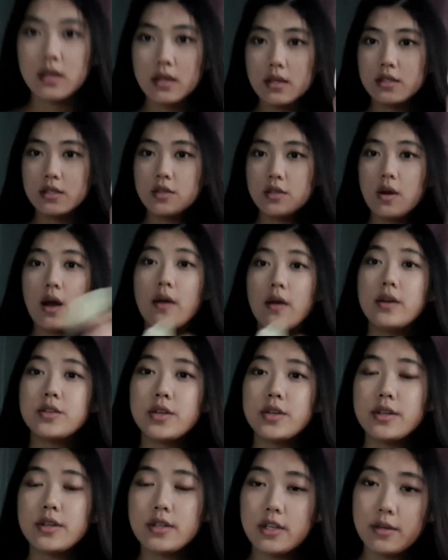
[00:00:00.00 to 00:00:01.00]
So how I
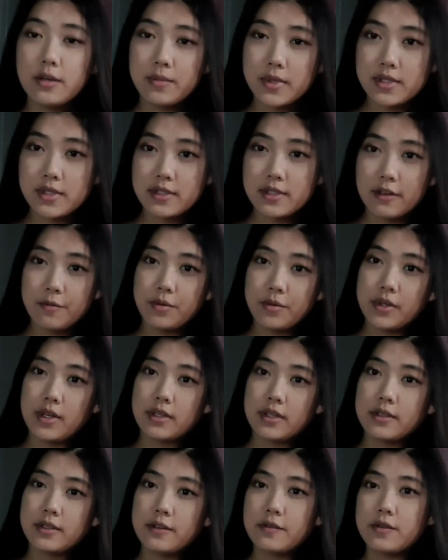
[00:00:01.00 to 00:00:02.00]
try to keep myself
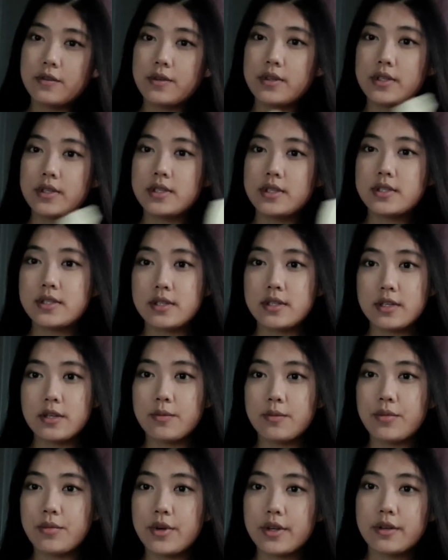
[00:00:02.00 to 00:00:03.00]
productive during this circuit
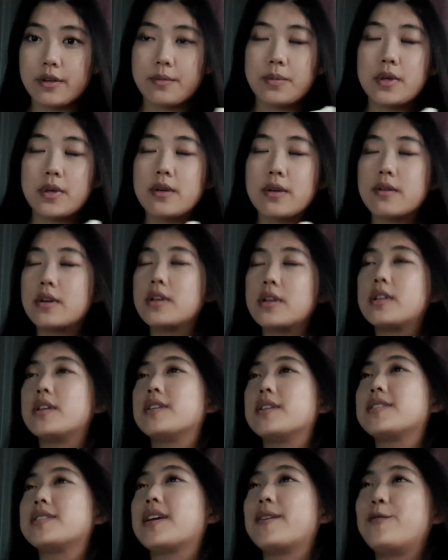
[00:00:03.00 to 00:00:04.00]
breaker period
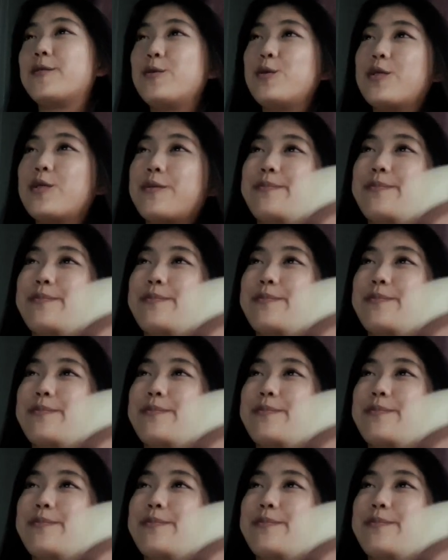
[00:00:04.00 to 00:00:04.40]
is I do a